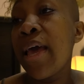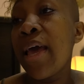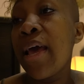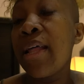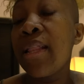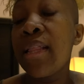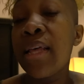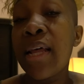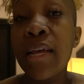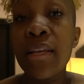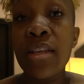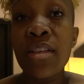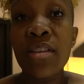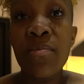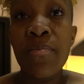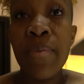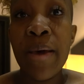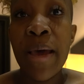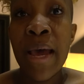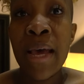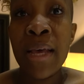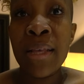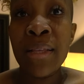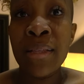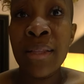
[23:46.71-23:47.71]
And then I just
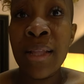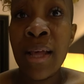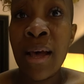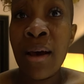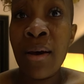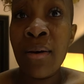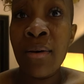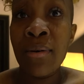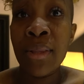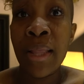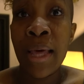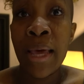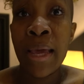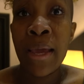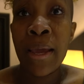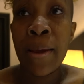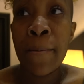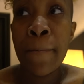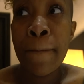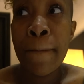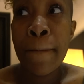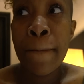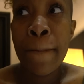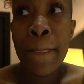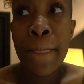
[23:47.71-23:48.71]
passed out.
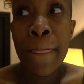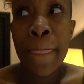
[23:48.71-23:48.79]
Like,